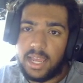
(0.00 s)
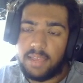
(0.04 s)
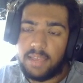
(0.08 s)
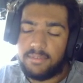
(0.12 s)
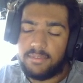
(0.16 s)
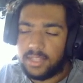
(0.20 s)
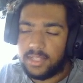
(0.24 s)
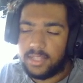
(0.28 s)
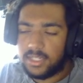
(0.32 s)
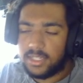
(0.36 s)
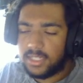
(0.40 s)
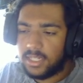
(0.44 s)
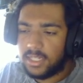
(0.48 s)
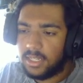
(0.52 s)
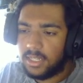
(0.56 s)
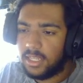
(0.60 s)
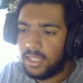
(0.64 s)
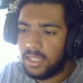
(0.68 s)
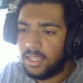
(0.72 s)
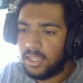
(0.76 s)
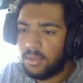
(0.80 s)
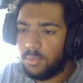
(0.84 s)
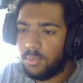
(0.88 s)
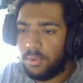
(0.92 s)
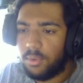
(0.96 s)

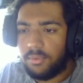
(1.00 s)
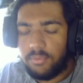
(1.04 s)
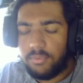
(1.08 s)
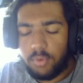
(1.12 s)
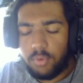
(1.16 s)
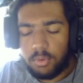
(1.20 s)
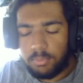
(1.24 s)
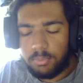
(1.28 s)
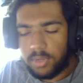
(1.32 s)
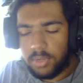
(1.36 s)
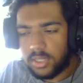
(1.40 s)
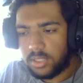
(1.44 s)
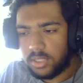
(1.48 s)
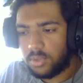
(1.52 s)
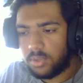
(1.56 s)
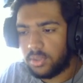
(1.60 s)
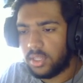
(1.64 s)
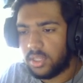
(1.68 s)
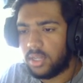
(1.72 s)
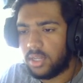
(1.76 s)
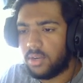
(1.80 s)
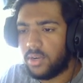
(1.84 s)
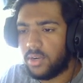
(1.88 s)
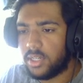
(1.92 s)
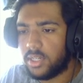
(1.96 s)
volatility will form pricing going
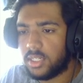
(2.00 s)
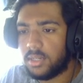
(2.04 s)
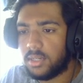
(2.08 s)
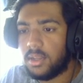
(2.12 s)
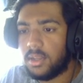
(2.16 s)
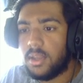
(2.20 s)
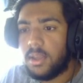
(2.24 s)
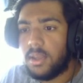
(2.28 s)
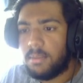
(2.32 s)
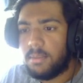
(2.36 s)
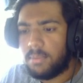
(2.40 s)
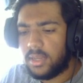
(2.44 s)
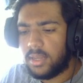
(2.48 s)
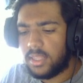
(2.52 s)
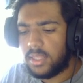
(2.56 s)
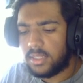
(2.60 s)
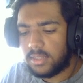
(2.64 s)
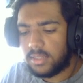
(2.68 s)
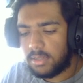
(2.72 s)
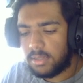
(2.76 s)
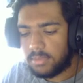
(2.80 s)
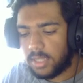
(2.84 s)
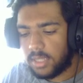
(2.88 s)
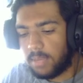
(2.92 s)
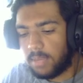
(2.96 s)
that direction. But at the
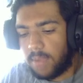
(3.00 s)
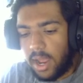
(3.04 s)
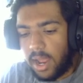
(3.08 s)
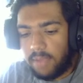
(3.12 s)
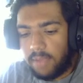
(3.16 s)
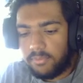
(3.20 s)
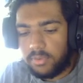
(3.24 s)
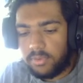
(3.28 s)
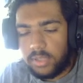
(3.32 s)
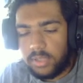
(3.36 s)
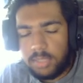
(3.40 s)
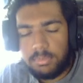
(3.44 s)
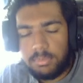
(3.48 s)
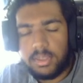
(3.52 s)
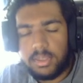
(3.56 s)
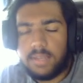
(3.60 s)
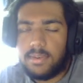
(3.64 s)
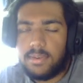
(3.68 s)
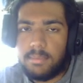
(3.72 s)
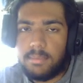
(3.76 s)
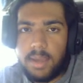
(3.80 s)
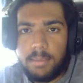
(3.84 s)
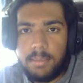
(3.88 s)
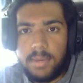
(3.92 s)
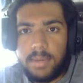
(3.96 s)
same time, I fully believed
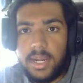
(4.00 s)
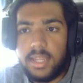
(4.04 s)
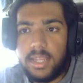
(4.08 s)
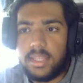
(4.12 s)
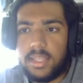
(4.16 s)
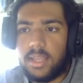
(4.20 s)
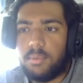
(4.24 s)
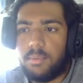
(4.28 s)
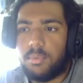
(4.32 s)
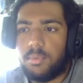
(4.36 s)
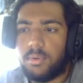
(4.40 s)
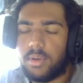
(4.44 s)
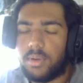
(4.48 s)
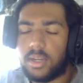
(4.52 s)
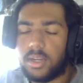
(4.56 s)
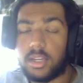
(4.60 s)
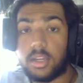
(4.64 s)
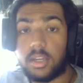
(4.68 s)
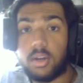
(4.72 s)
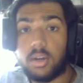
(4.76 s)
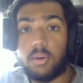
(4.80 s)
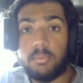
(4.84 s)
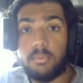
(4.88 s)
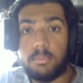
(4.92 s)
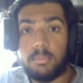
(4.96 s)
in my mind that we were going to
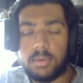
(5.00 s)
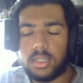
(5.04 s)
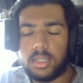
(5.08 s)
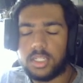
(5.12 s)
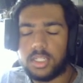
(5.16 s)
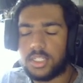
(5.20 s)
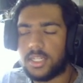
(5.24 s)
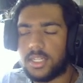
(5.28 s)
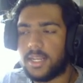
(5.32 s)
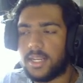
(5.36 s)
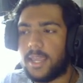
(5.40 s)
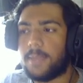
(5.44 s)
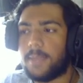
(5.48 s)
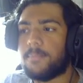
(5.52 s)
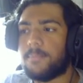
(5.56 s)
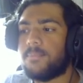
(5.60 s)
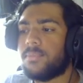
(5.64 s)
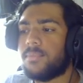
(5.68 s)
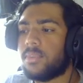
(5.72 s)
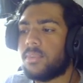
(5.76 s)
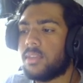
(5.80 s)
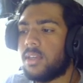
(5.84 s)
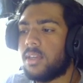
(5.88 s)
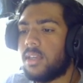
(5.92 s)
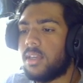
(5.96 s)
go bullish today.
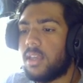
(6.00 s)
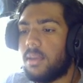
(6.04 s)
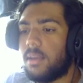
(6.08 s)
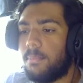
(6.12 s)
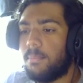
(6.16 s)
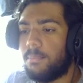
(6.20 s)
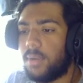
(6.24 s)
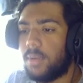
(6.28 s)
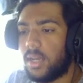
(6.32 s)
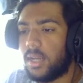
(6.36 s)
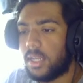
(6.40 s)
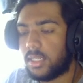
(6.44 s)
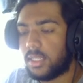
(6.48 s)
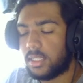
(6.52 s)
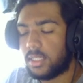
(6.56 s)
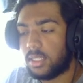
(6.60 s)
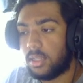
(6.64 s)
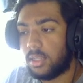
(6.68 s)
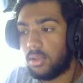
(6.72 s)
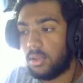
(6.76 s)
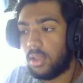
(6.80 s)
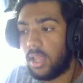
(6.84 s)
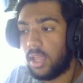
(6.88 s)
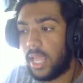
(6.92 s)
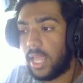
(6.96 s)
But
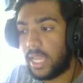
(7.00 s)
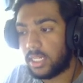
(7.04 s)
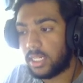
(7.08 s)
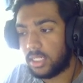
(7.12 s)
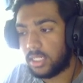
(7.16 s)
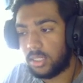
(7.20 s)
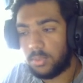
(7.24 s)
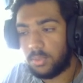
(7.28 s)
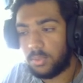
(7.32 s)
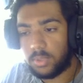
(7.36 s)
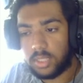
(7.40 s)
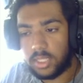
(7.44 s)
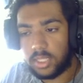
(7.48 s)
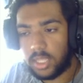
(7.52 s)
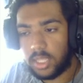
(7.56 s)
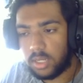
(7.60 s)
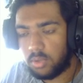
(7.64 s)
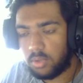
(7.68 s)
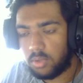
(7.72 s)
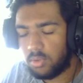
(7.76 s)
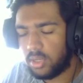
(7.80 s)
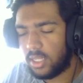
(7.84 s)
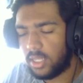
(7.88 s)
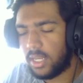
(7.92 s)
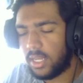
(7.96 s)
actually, one thing that I
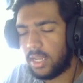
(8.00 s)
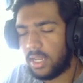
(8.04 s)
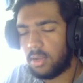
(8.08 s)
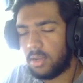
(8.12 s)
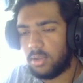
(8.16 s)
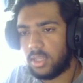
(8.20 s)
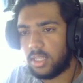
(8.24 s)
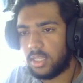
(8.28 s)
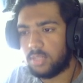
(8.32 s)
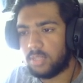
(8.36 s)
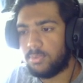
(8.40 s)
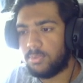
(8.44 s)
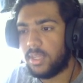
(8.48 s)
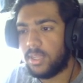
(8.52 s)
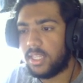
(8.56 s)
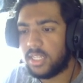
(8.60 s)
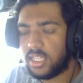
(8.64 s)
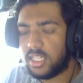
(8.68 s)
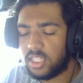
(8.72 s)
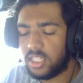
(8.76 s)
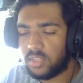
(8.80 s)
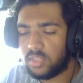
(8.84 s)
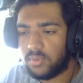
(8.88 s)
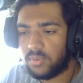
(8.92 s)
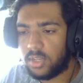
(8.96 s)
do want to let out is by the
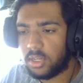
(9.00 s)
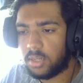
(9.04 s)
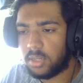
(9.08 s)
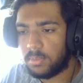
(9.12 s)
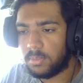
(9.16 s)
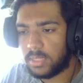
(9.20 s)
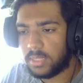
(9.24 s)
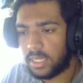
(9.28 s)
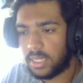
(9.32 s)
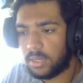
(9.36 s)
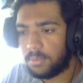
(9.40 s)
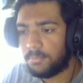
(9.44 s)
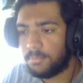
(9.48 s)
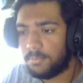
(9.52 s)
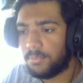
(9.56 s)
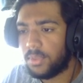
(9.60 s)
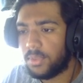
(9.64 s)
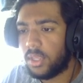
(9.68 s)
time this video comes out,